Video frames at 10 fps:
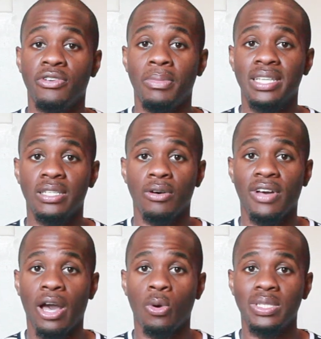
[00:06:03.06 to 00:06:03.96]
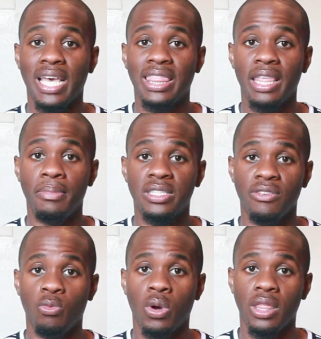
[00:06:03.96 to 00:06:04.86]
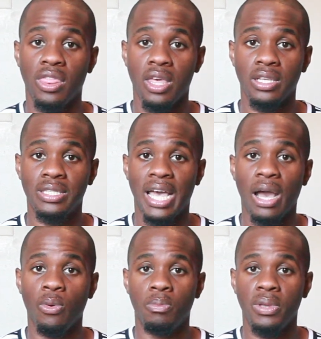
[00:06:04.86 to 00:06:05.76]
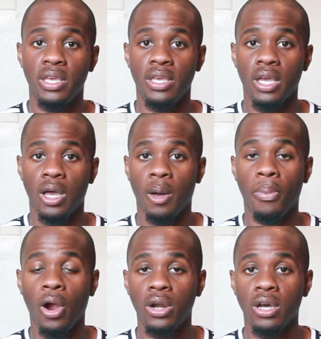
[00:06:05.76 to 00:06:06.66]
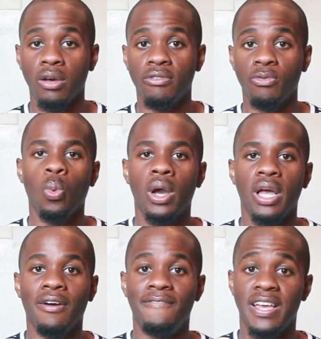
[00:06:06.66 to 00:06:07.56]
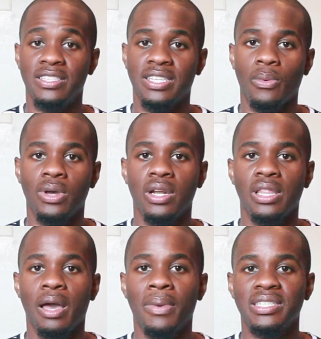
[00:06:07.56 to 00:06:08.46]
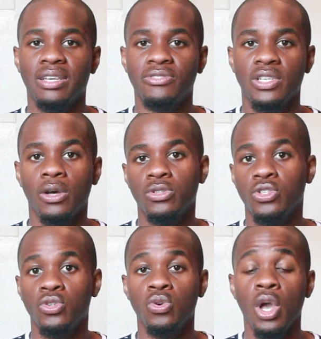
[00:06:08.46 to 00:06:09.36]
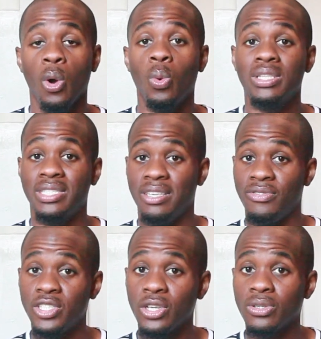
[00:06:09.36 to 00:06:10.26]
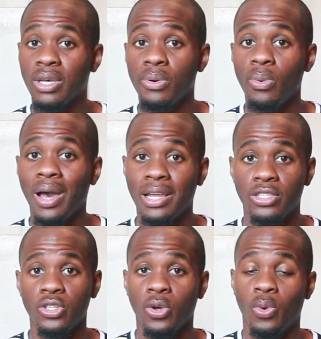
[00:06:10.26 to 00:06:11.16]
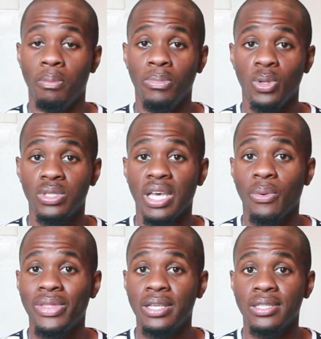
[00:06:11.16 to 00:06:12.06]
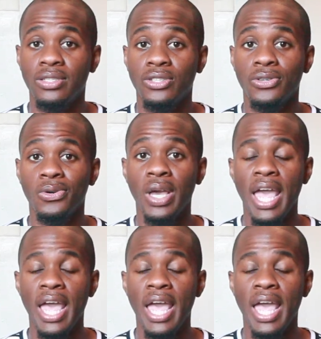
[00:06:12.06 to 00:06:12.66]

myself. I always had limits of what things that I would be a part of, what events I would allow myself to go to, what TV shows I would watch, what music I would listen to.